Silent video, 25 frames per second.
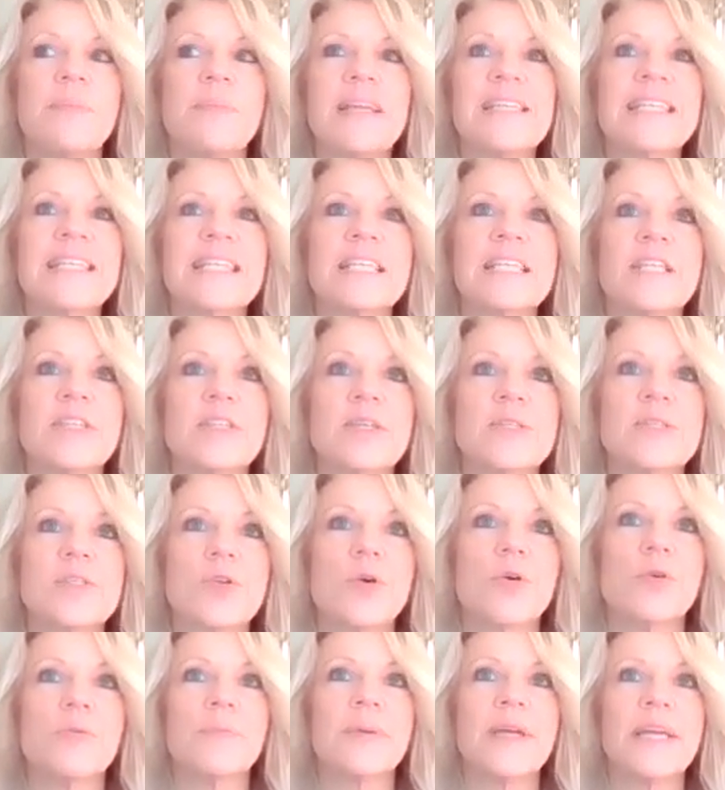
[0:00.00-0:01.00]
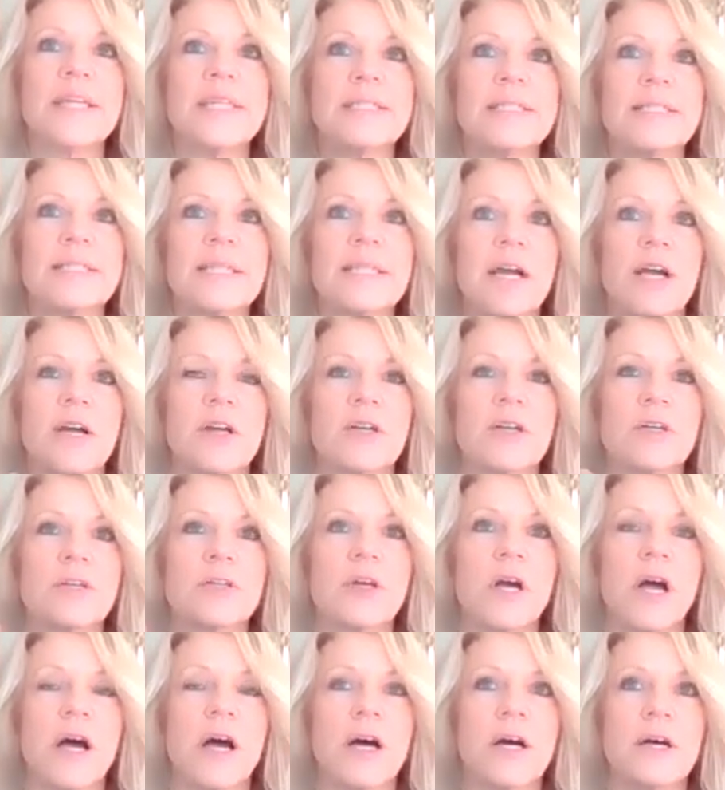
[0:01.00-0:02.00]
basically the soulmates
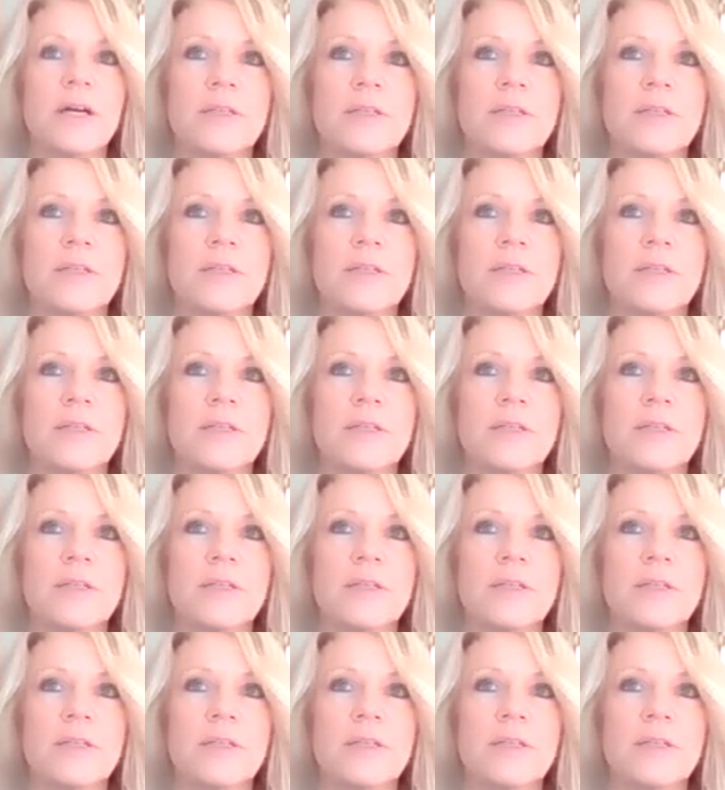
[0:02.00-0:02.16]
are,